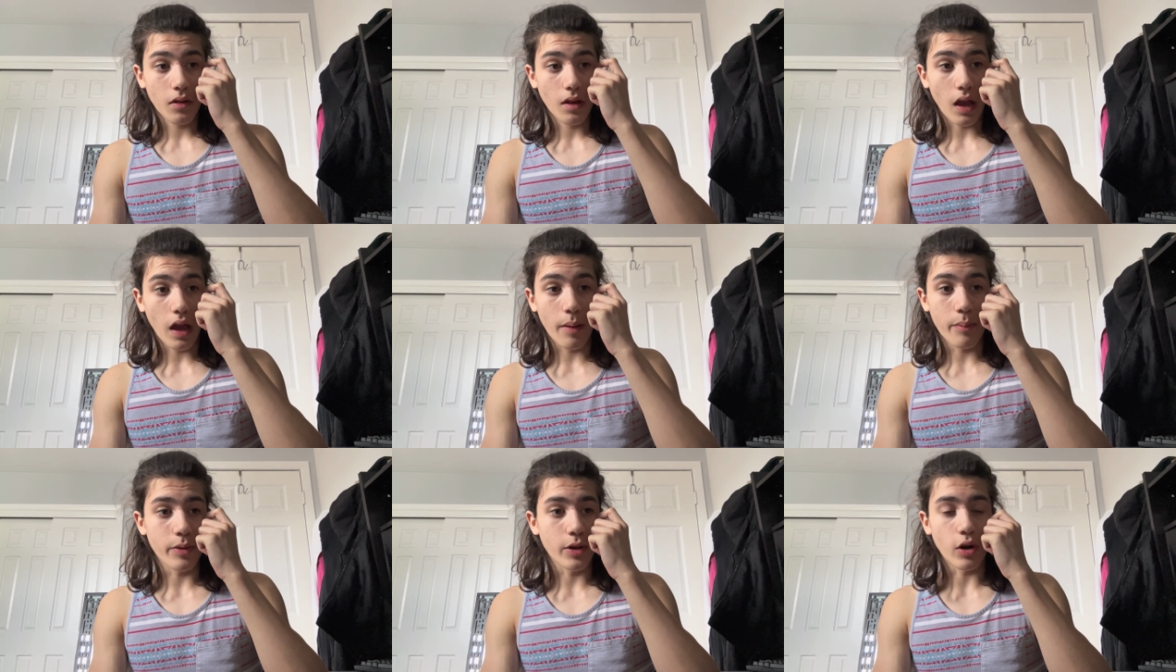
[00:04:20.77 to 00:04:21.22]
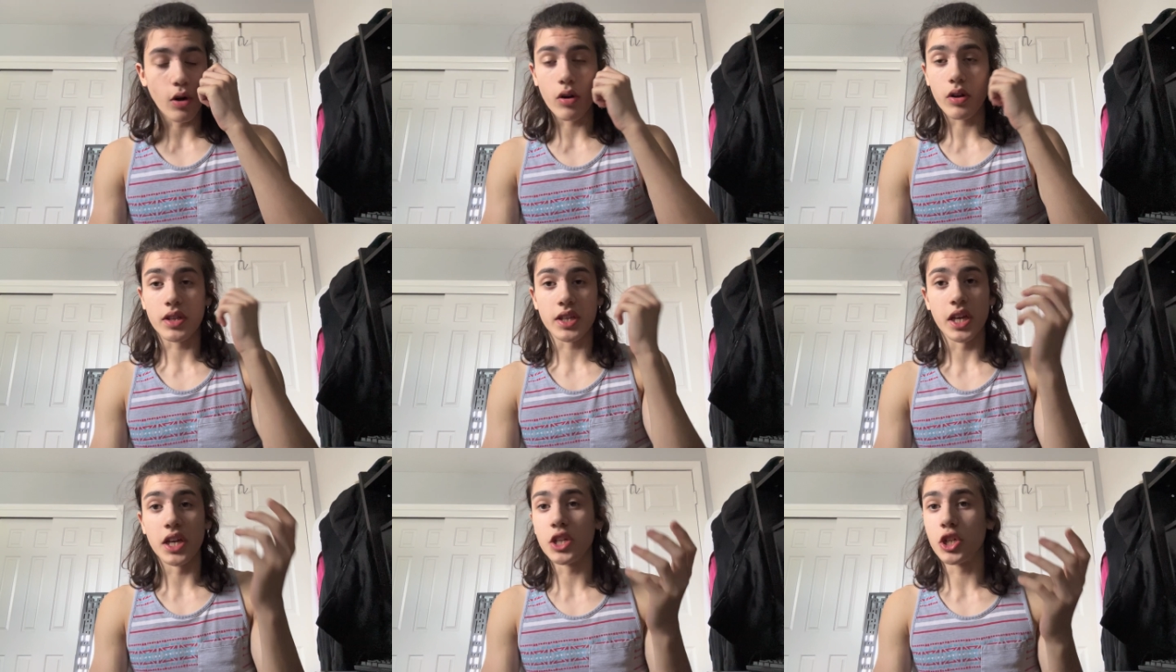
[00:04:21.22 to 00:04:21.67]
I mean, our
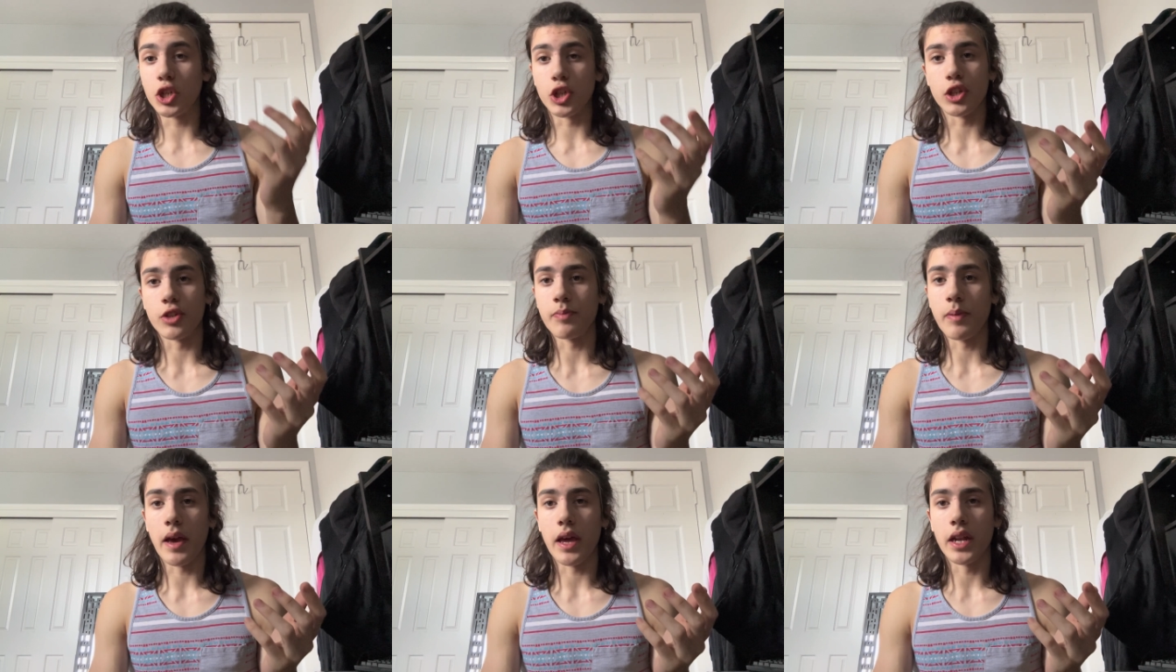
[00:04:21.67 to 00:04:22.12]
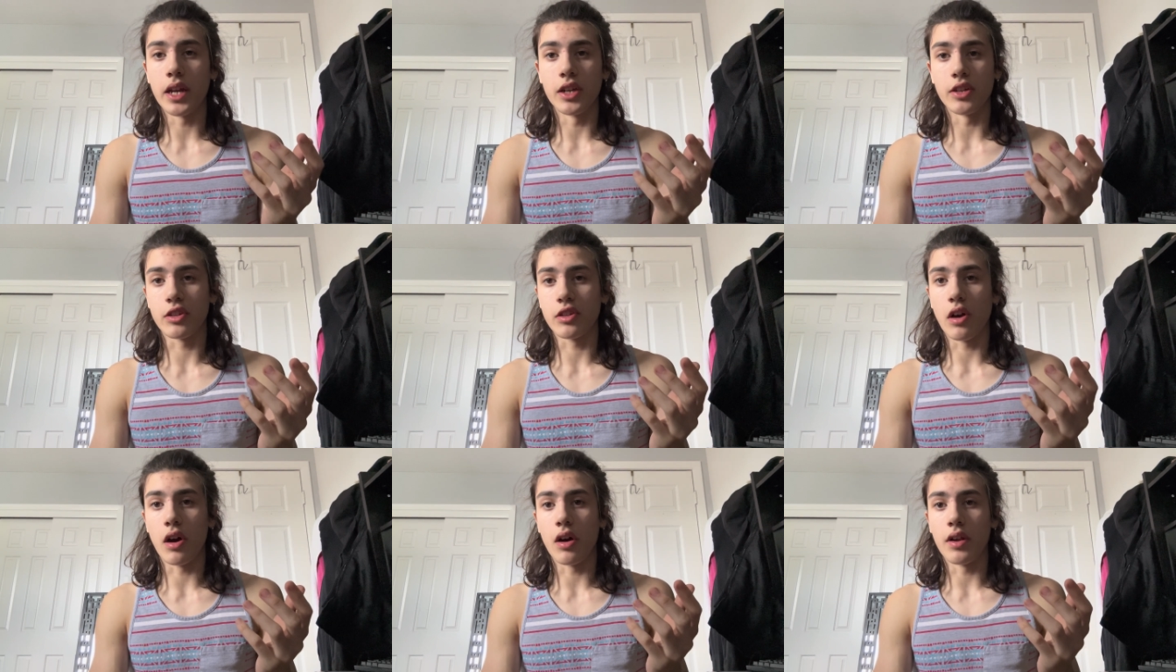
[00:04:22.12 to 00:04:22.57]
attention span
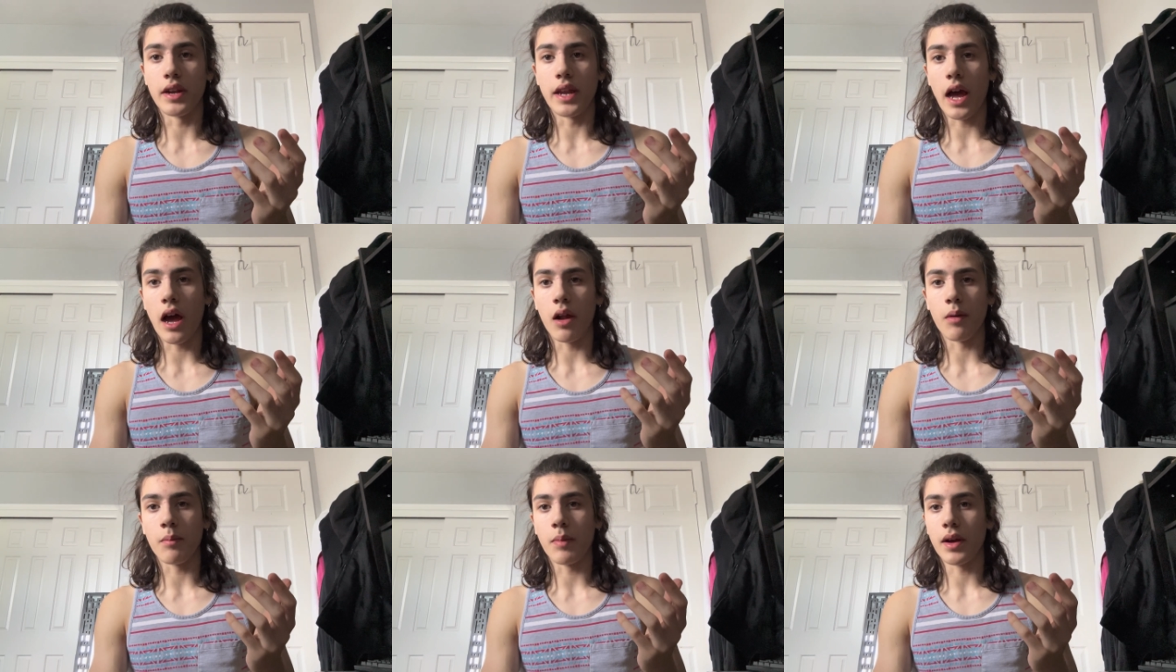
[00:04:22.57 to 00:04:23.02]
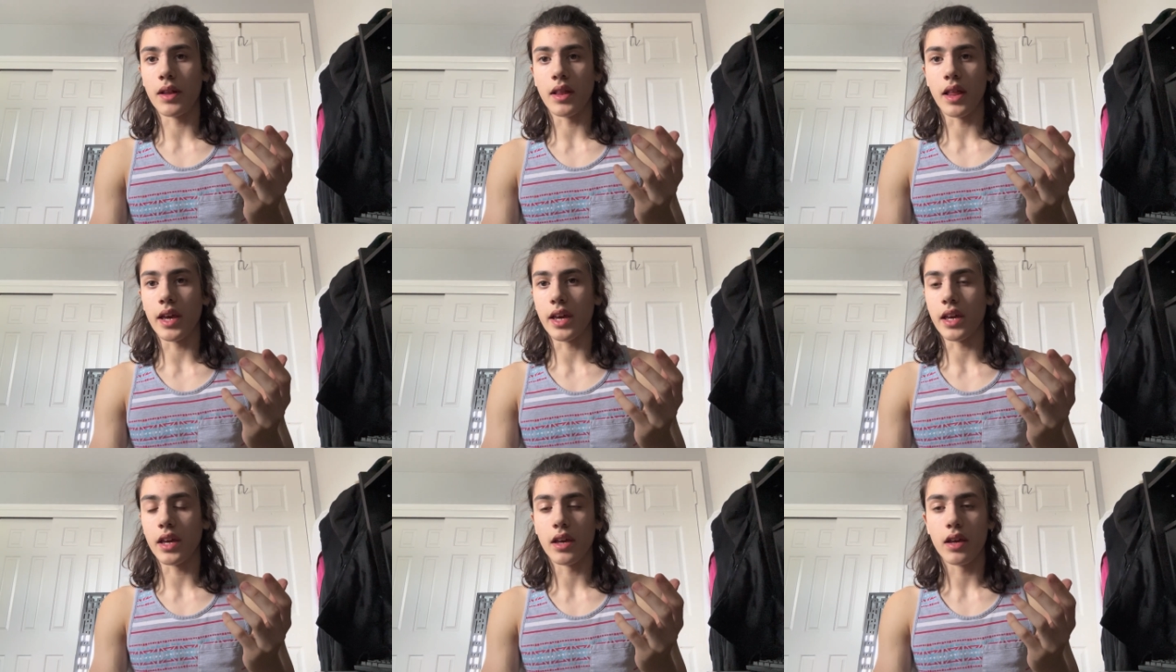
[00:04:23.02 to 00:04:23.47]
has gone down by
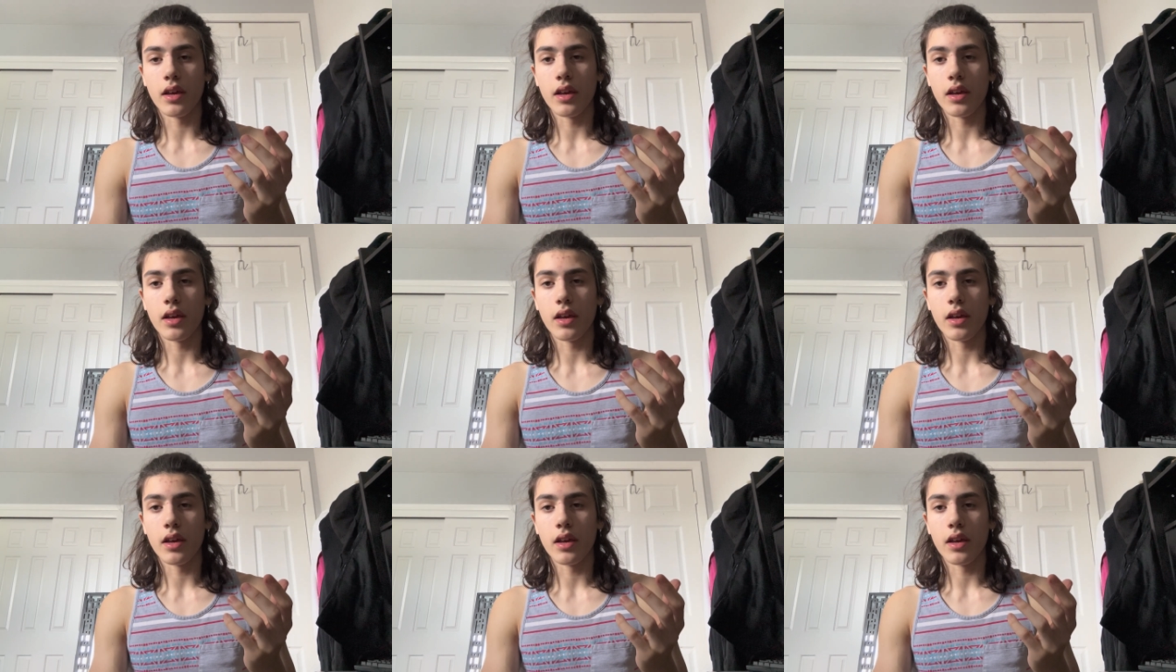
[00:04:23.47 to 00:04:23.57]
like,